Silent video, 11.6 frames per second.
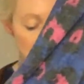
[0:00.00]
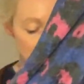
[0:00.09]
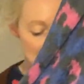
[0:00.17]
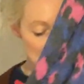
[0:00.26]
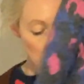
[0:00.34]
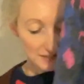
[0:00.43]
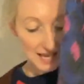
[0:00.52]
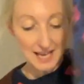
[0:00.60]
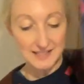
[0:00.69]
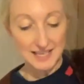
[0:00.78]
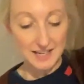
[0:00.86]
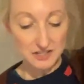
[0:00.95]
this one
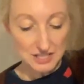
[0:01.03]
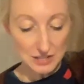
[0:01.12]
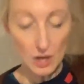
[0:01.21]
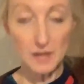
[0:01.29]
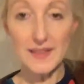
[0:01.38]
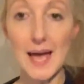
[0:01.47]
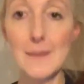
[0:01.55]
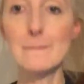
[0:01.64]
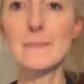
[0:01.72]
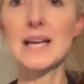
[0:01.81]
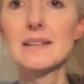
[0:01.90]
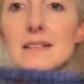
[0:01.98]
has actually got the
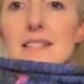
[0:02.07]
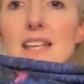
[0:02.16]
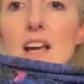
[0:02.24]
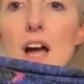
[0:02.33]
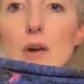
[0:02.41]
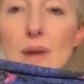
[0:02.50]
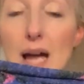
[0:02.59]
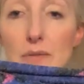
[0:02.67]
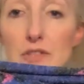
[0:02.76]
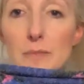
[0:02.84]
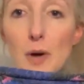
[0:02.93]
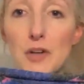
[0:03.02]
hemband
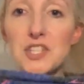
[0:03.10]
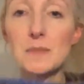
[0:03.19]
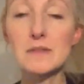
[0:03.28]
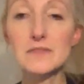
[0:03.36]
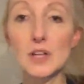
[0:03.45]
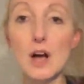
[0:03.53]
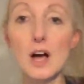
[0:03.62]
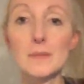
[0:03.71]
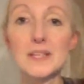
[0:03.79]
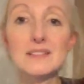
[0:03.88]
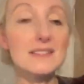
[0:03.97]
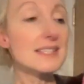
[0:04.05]
around the bottom of the
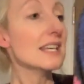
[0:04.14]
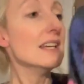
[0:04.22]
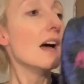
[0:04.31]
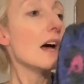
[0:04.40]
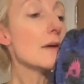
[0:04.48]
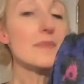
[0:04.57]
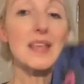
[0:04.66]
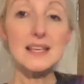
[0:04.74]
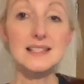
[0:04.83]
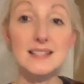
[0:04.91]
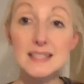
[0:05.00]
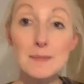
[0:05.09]
garment. Um,
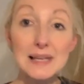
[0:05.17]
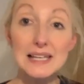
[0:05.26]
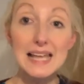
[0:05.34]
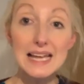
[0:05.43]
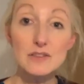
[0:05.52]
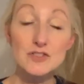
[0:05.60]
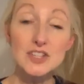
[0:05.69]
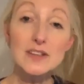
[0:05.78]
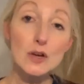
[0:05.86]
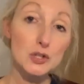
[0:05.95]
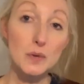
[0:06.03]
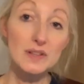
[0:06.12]
it's a similar length to the
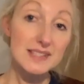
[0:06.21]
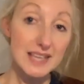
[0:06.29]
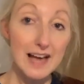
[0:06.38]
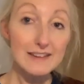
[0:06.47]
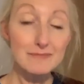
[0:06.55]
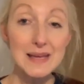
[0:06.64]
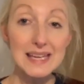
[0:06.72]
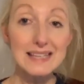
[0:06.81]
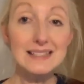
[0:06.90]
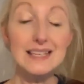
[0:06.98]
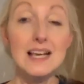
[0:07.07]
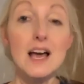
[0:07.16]
other ones that I've
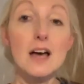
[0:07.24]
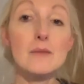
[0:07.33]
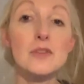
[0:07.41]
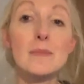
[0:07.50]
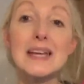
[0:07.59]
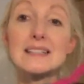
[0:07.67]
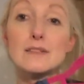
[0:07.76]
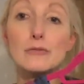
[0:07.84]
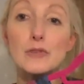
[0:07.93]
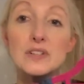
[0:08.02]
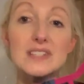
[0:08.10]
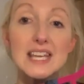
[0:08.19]
made. Um, the main
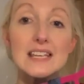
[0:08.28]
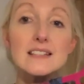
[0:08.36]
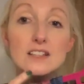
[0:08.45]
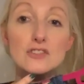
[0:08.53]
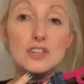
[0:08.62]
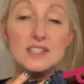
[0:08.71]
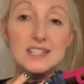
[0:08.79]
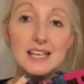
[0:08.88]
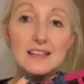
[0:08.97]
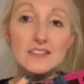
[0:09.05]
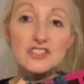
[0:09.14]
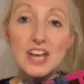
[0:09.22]
difference is just
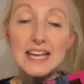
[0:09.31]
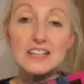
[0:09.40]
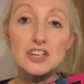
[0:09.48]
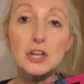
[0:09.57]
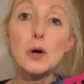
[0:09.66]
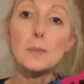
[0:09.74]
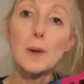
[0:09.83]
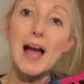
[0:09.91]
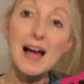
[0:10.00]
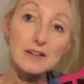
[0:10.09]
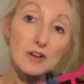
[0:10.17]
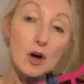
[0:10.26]
the, the changing up
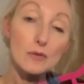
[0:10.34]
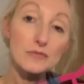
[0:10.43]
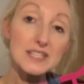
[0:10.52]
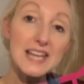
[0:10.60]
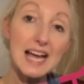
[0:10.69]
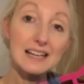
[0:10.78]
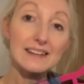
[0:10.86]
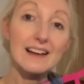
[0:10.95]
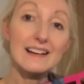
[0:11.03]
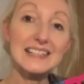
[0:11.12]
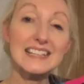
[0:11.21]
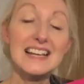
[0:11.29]
of, of the
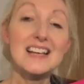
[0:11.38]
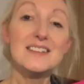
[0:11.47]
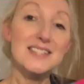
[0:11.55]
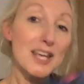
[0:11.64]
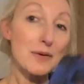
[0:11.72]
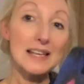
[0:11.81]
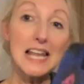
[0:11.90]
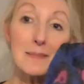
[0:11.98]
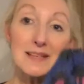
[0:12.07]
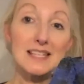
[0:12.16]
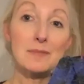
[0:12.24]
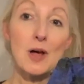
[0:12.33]
neckline. So let
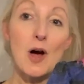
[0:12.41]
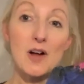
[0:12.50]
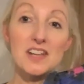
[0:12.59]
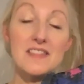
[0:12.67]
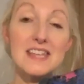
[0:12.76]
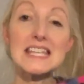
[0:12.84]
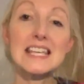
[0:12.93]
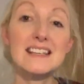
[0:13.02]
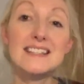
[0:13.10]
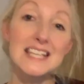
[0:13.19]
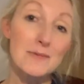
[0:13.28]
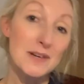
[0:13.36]
me slip it on and then you can
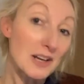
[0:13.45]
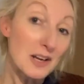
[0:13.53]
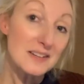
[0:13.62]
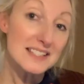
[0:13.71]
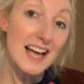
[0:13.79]
see what it looks